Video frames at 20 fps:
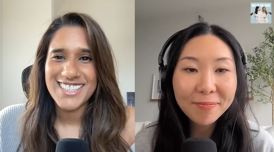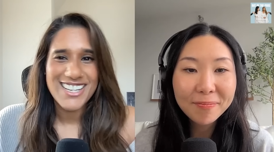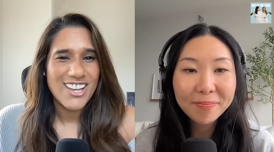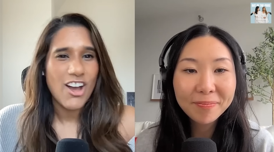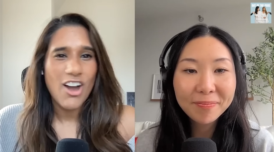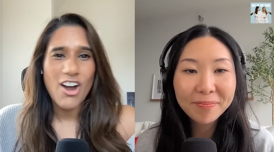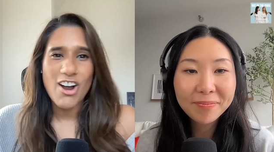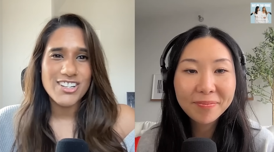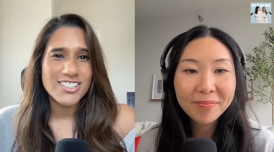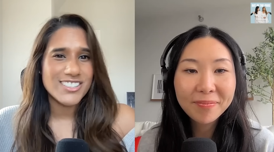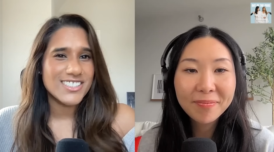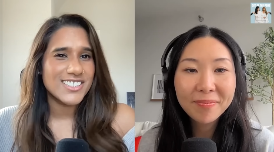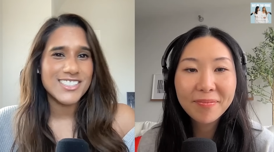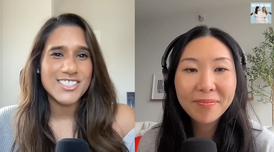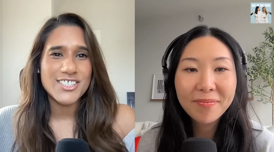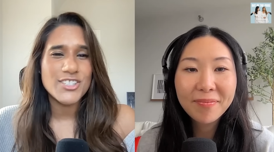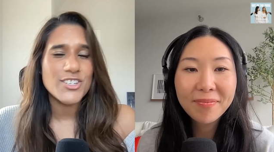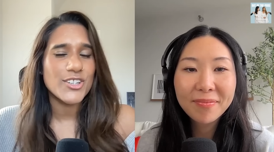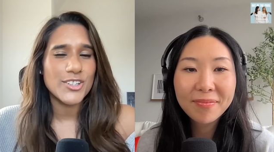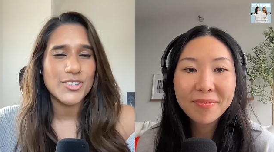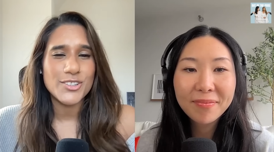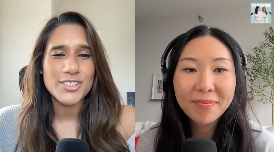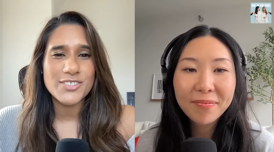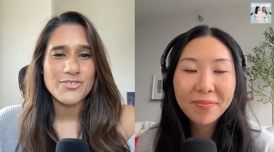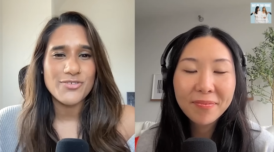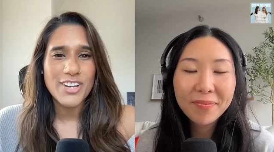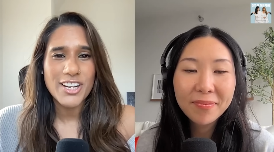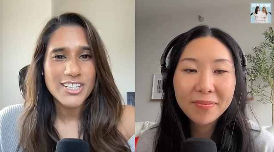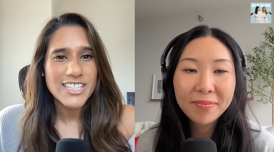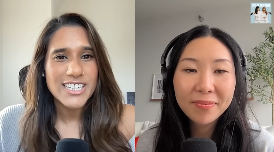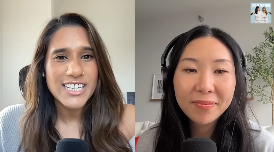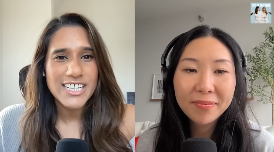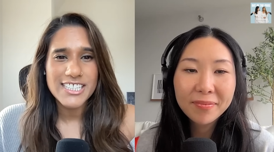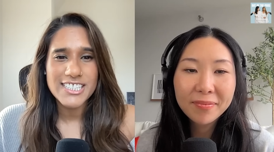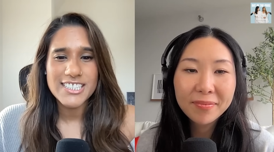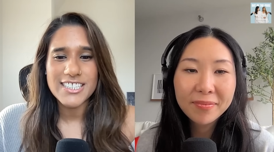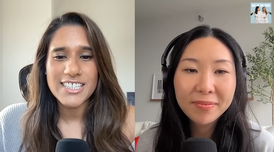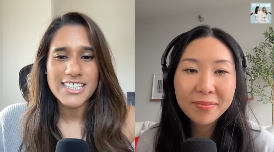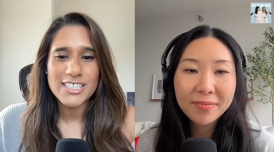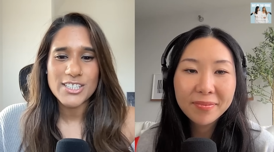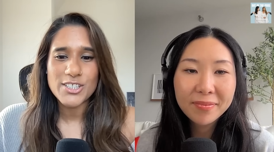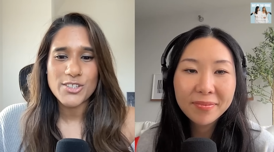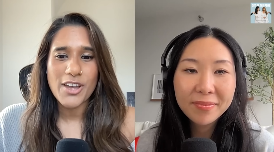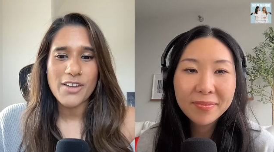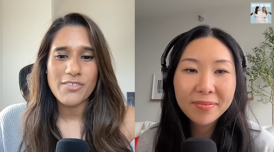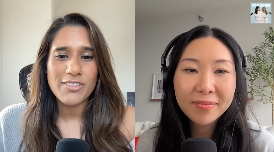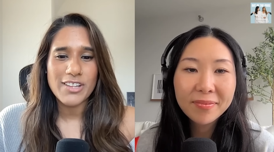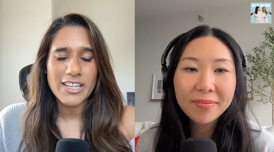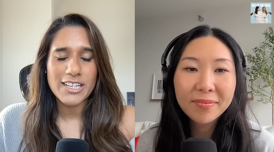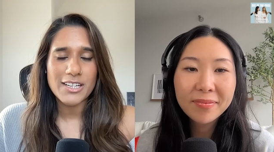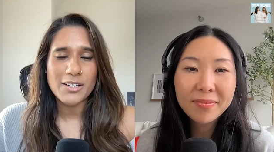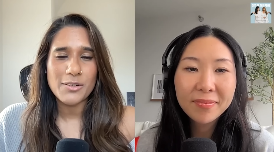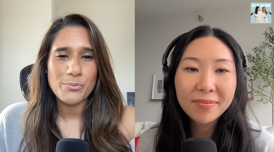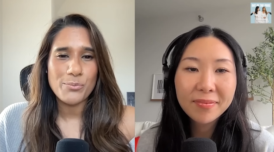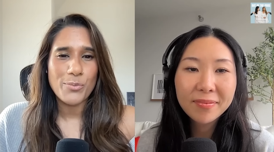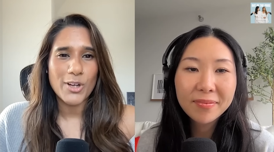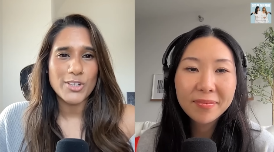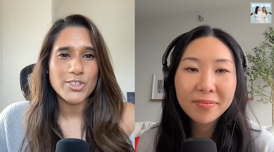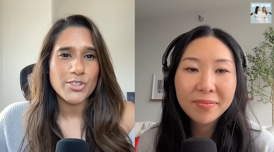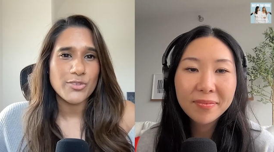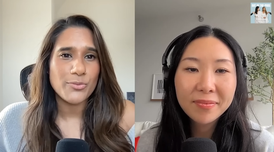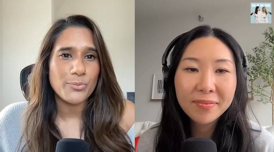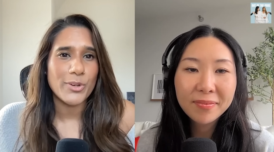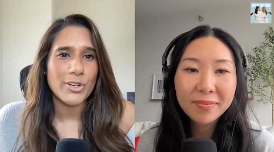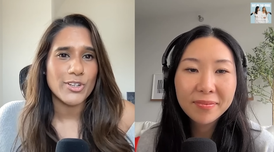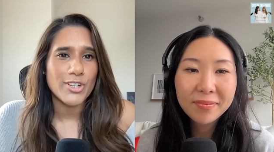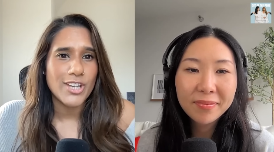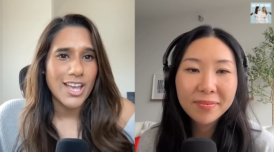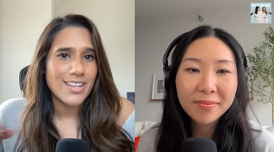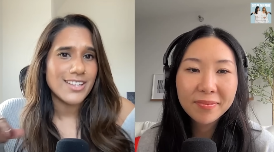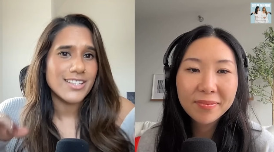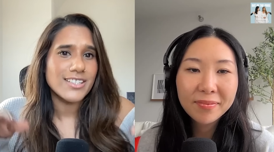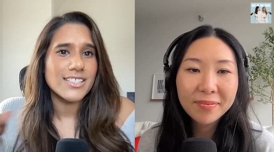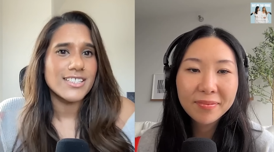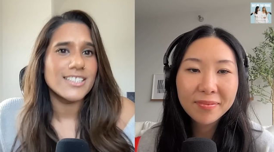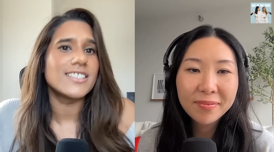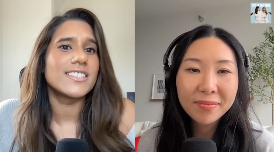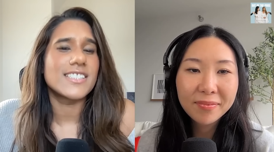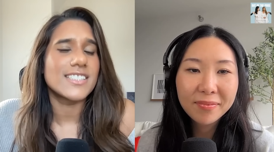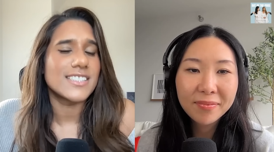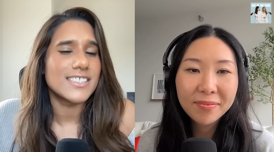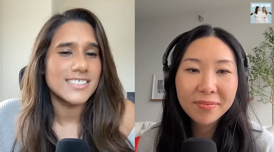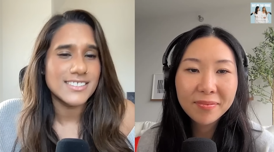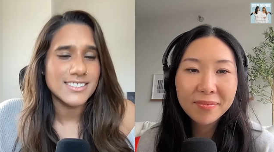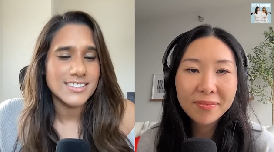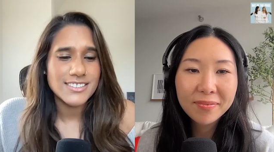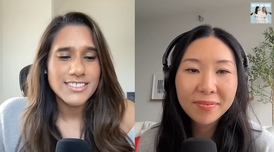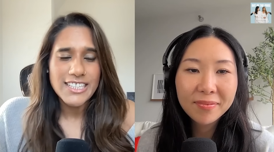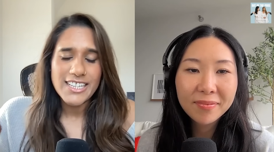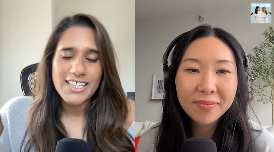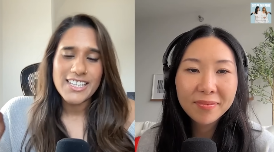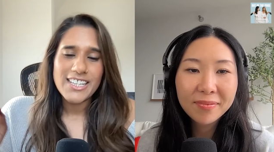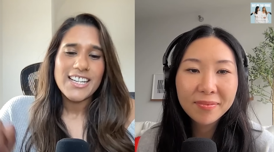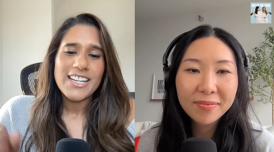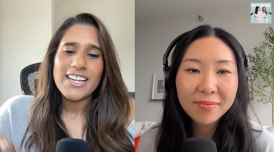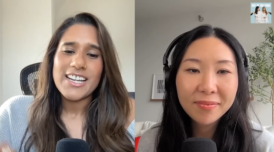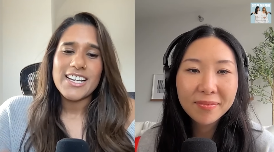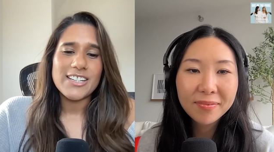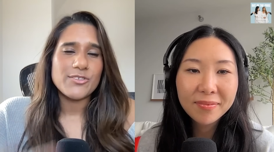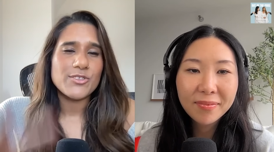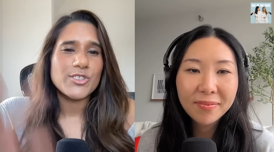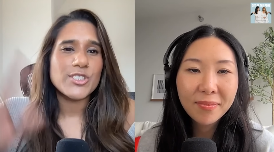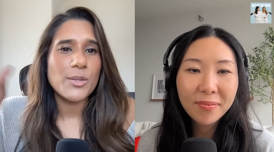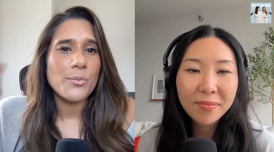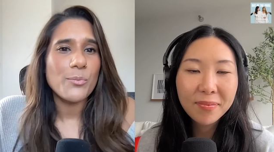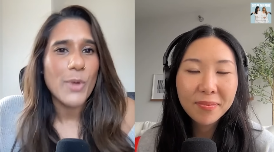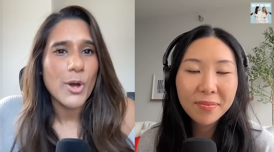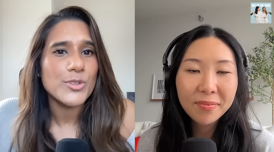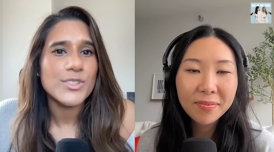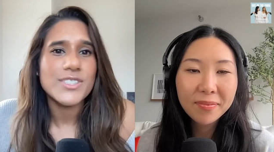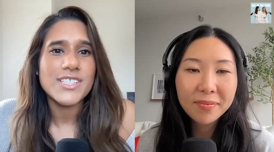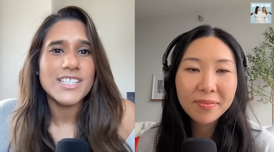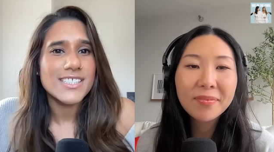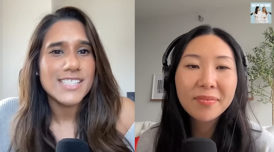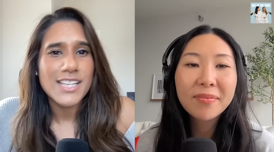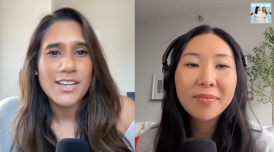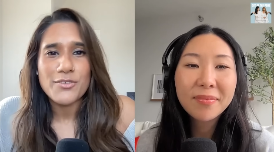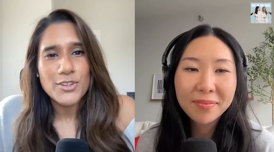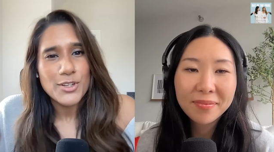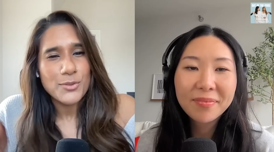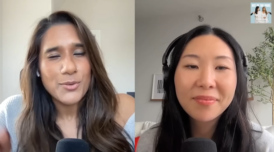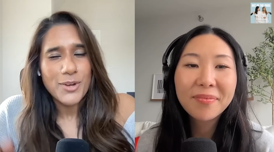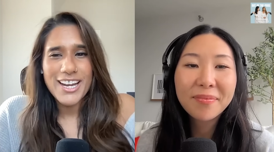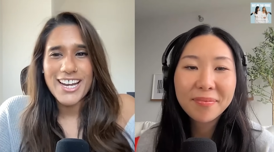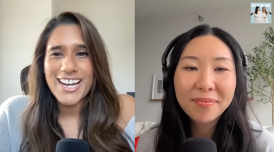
Speaker 1: Ours is too. It's very Indian. You have like a bunch of biryanis and samosas everywhere.